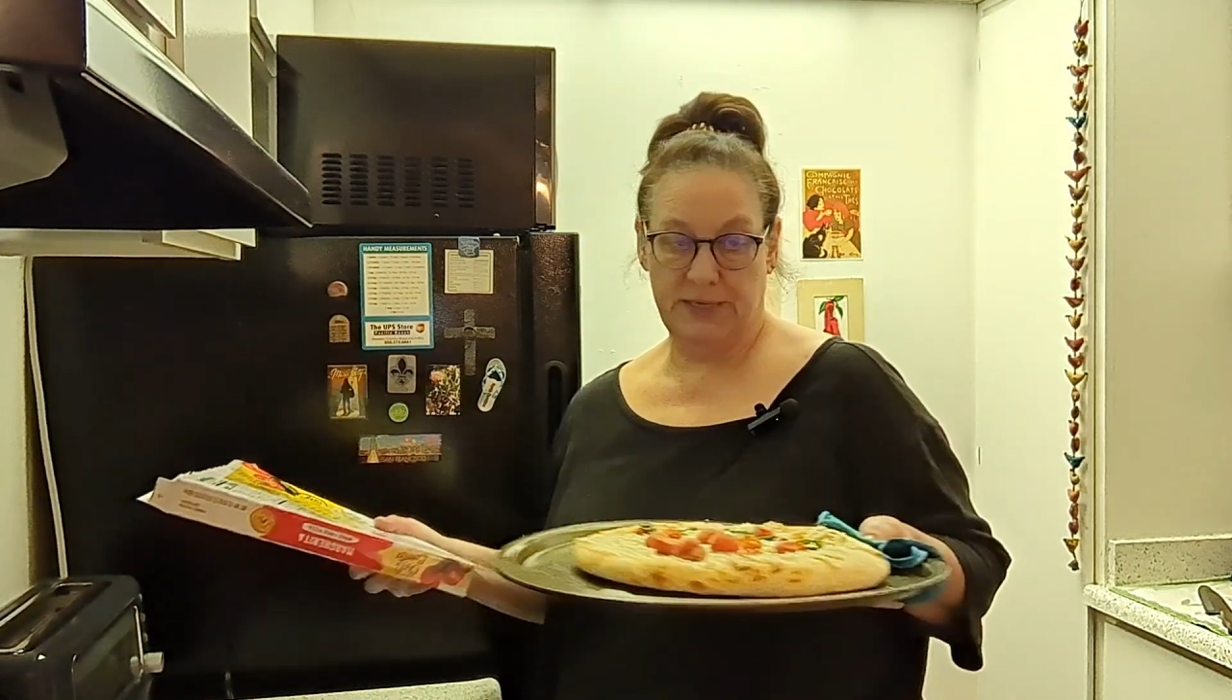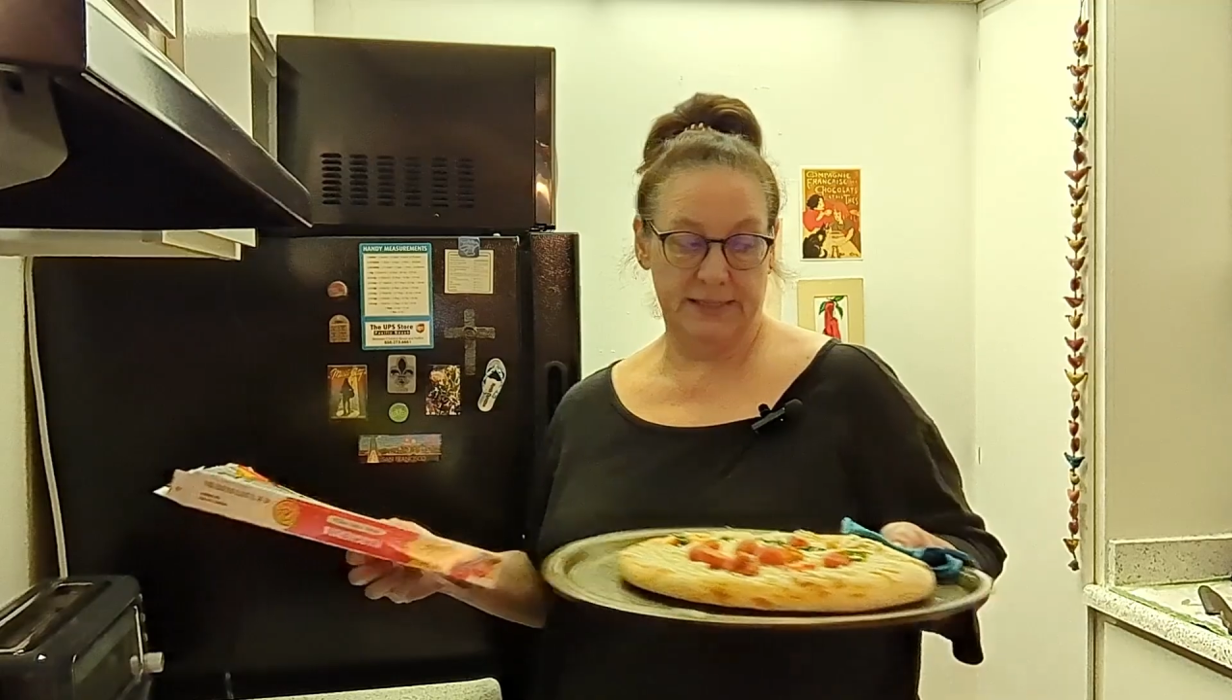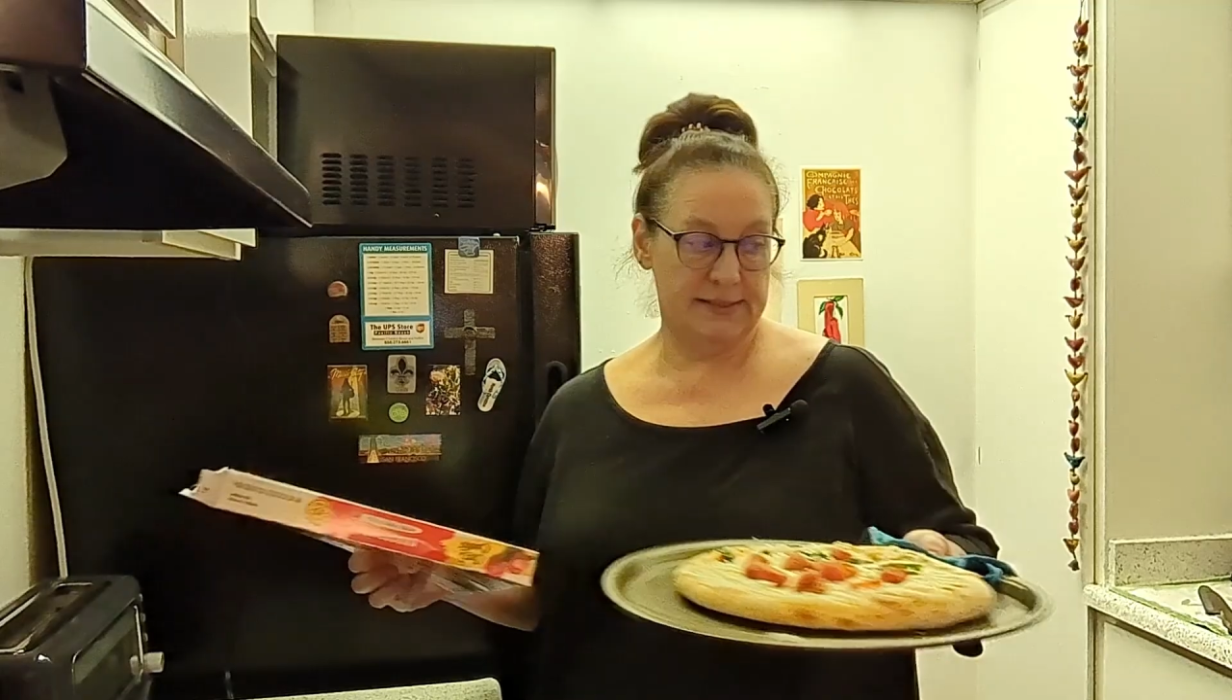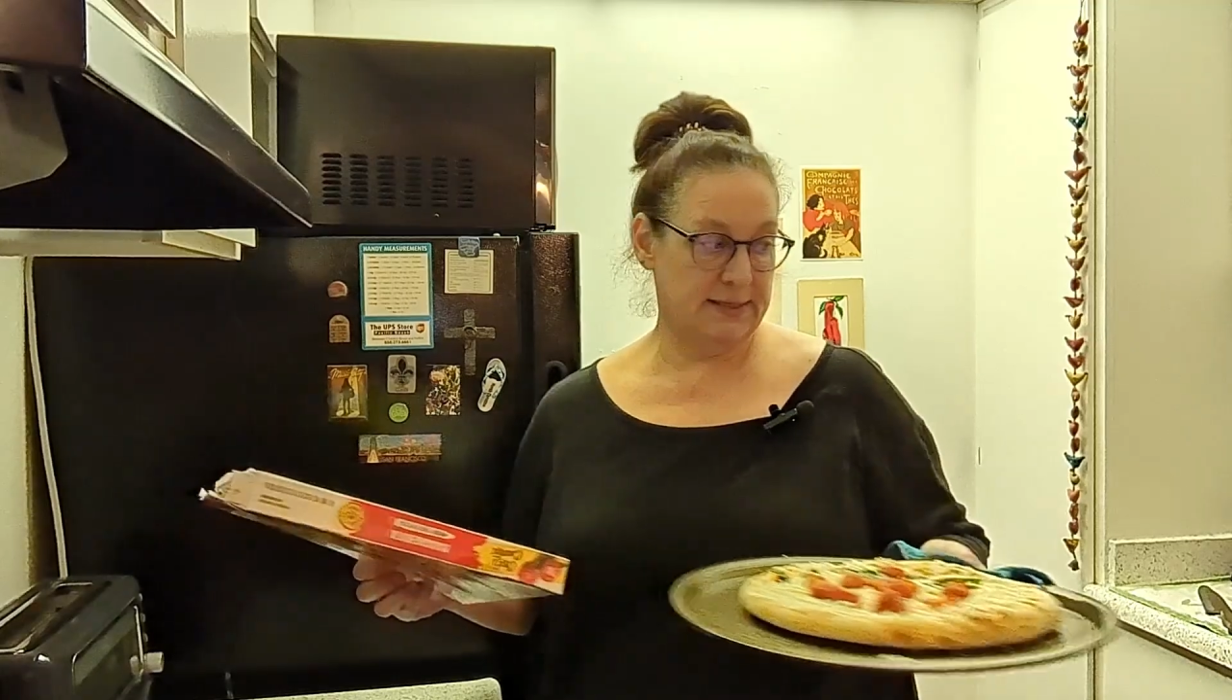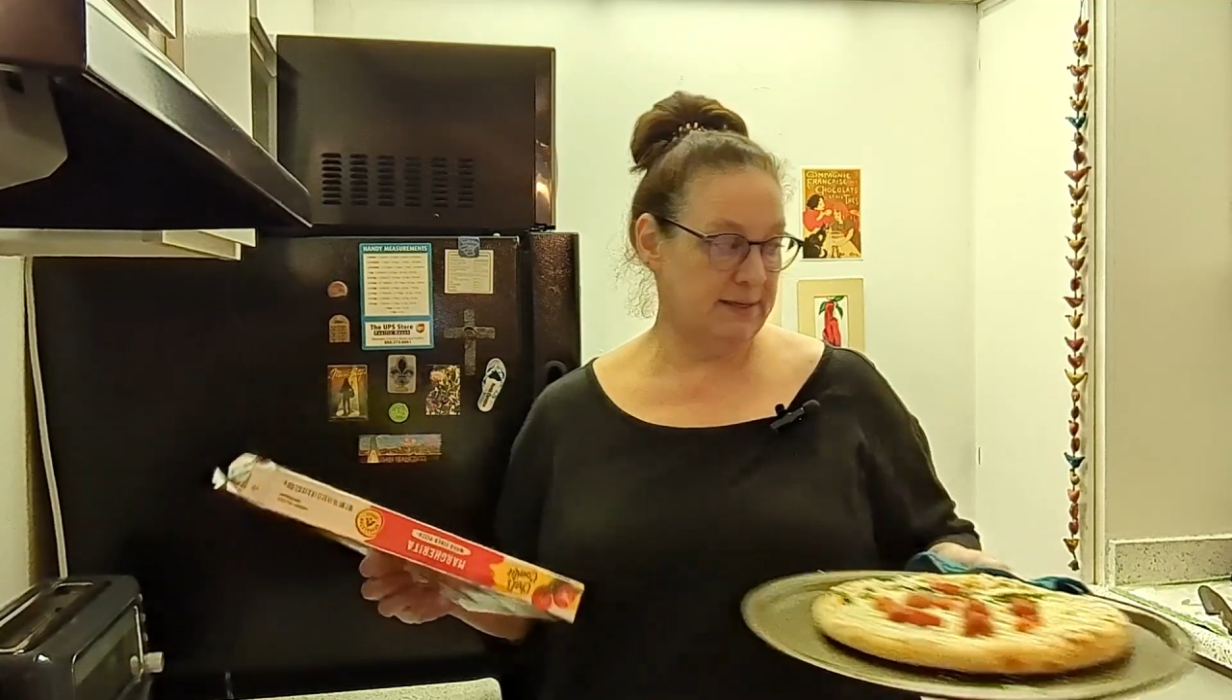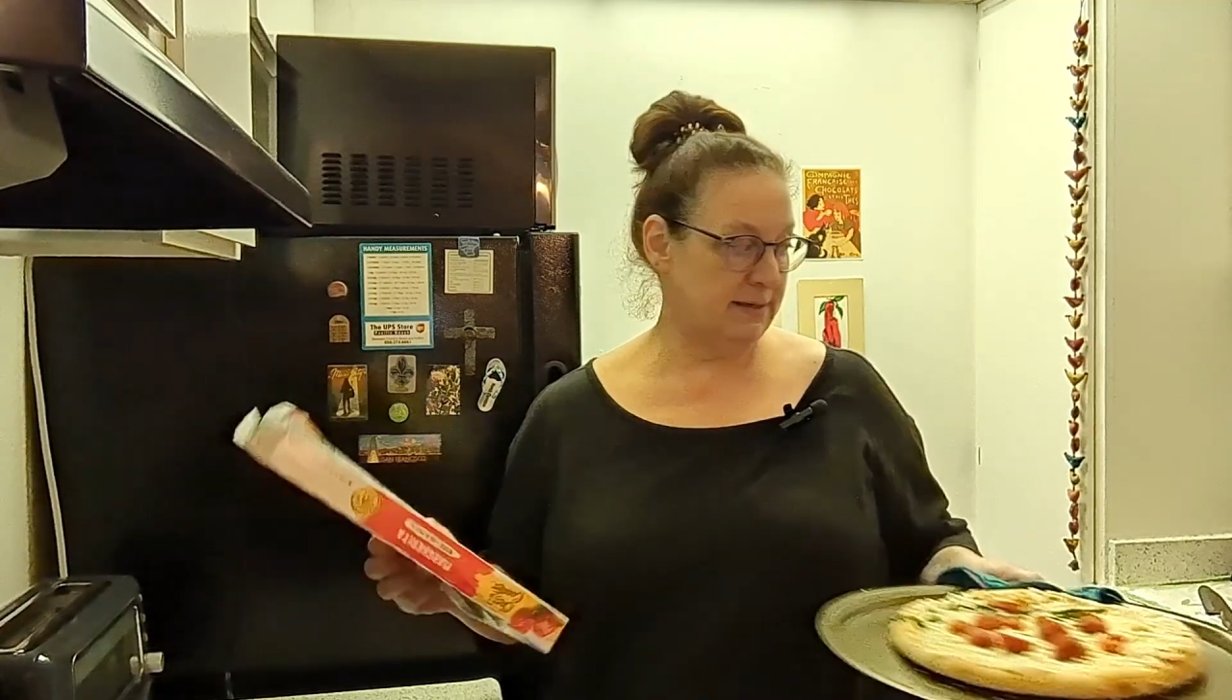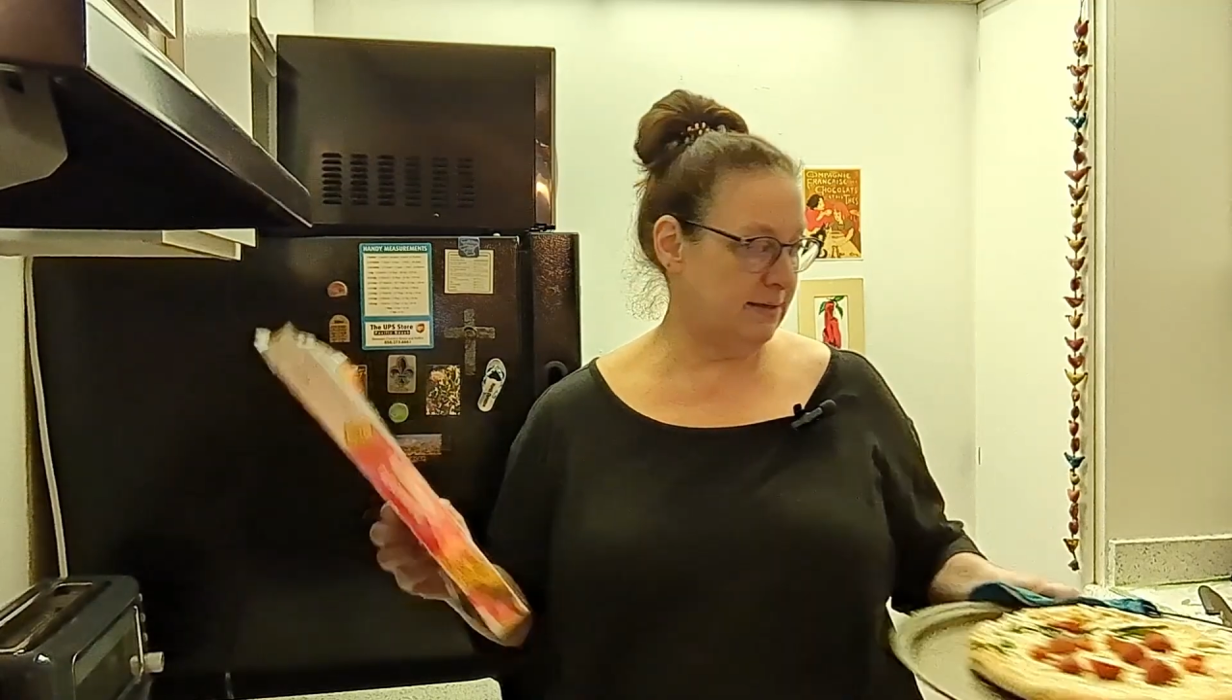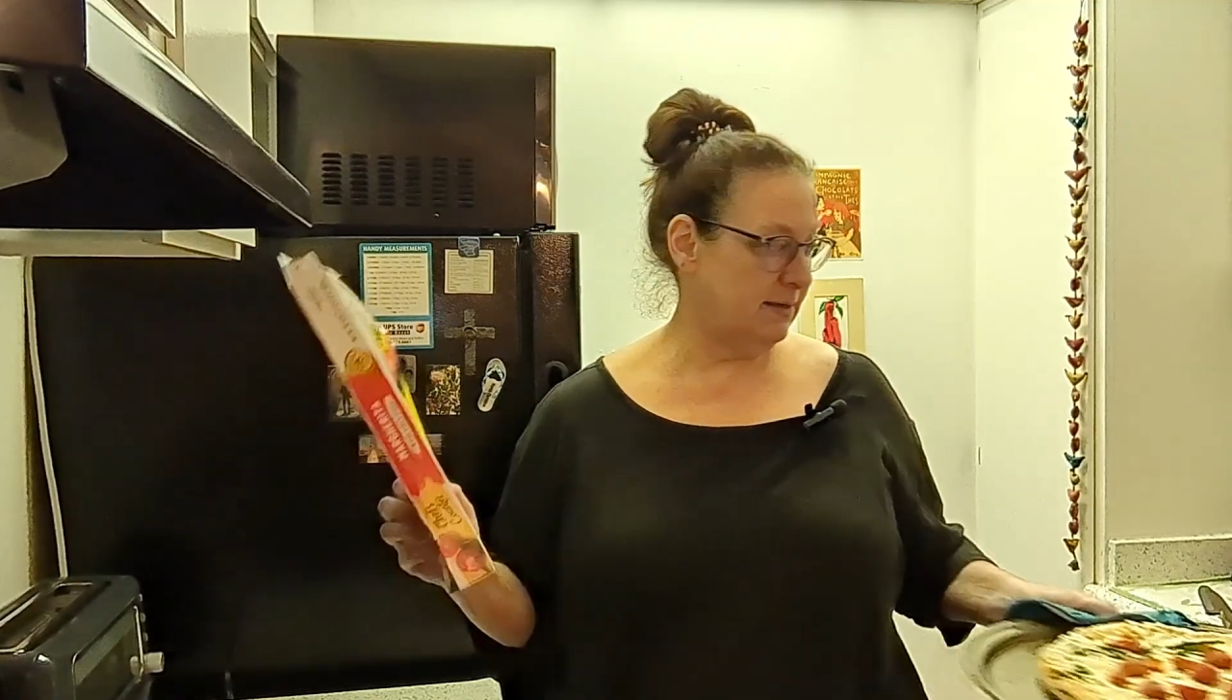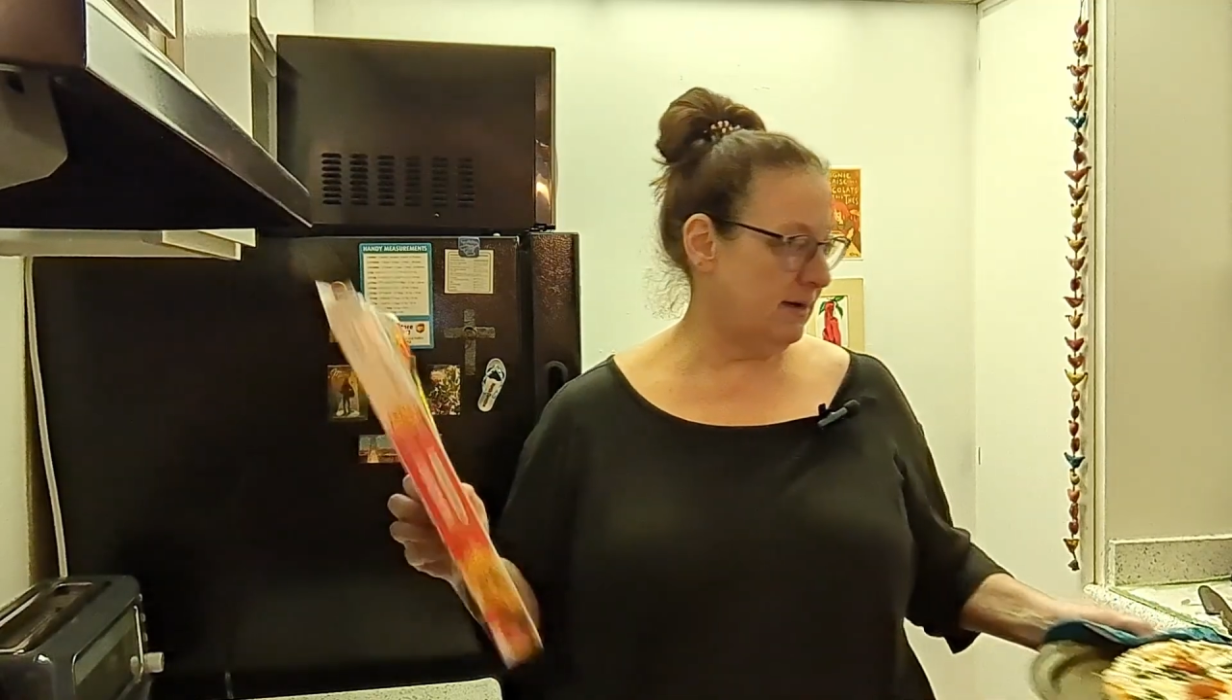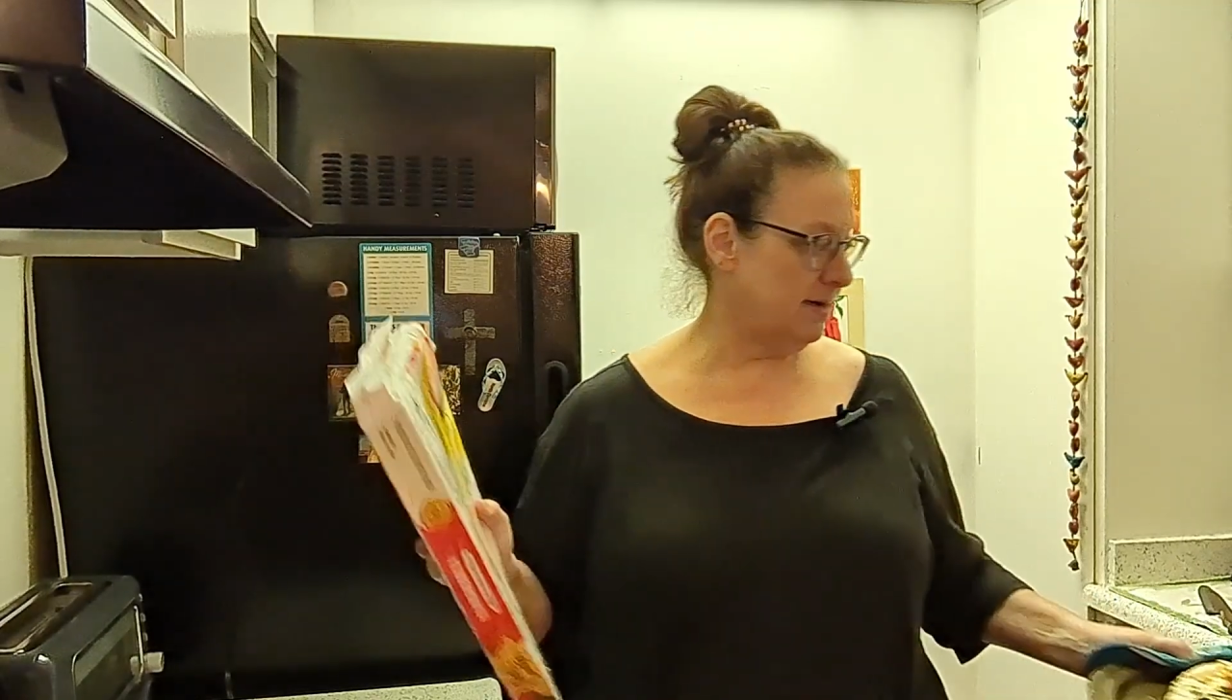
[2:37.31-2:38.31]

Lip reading: pizza